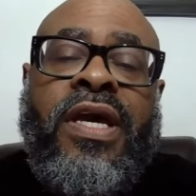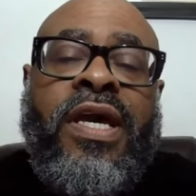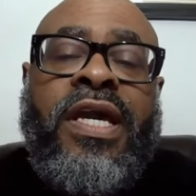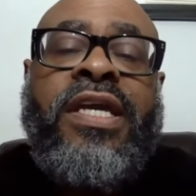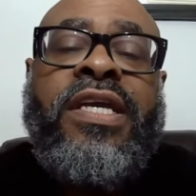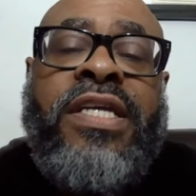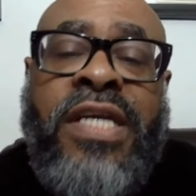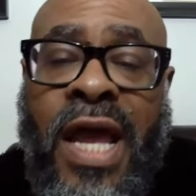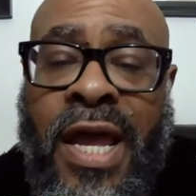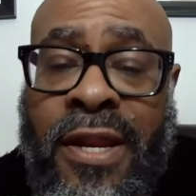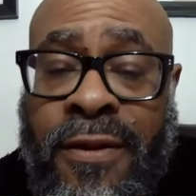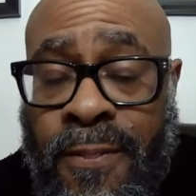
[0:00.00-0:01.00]
He
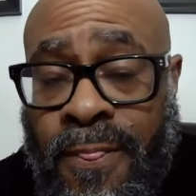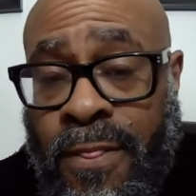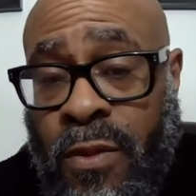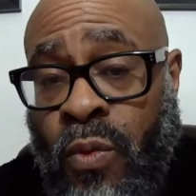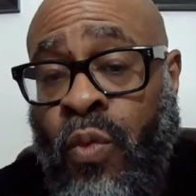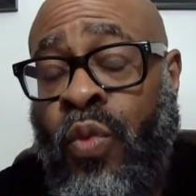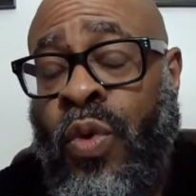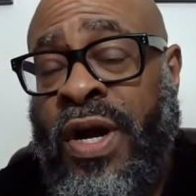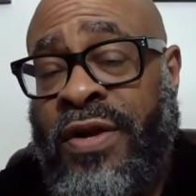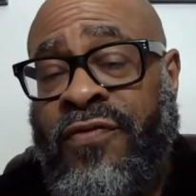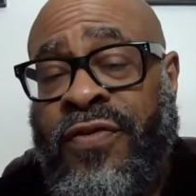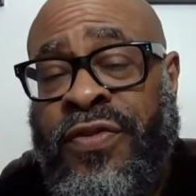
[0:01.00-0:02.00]
shot
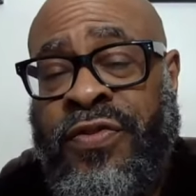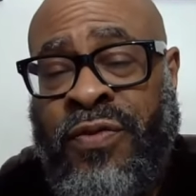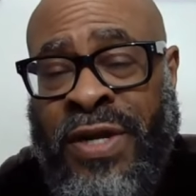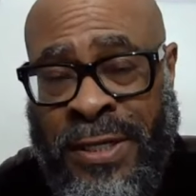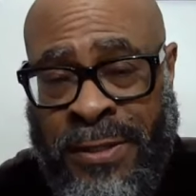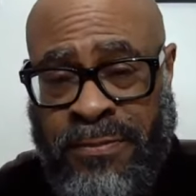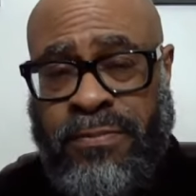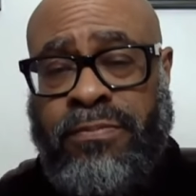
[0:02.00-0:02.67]
1 for 3